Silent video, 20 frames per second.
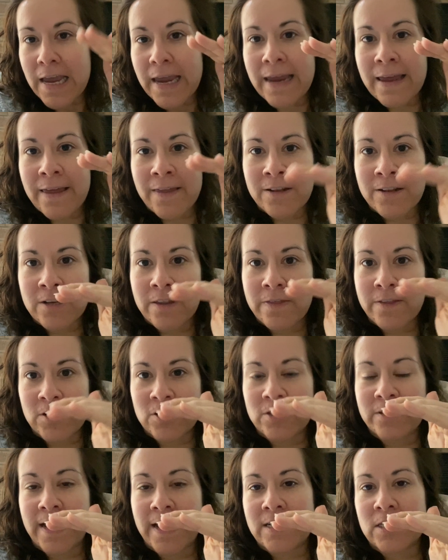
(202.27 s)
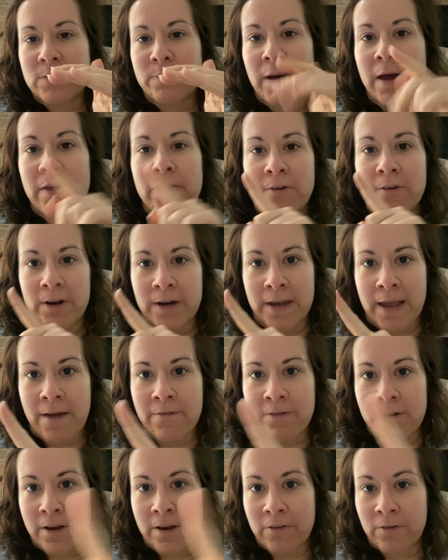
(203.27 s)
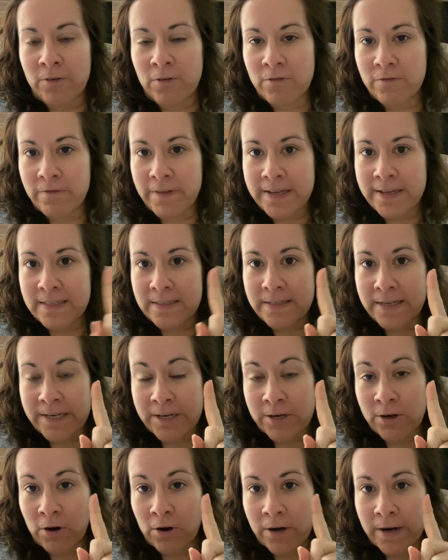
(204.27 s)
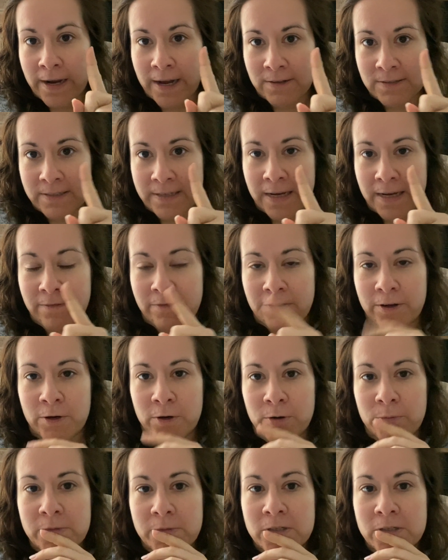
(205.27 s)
And just that spot, they're going to have another fenced in yard outside of the coop.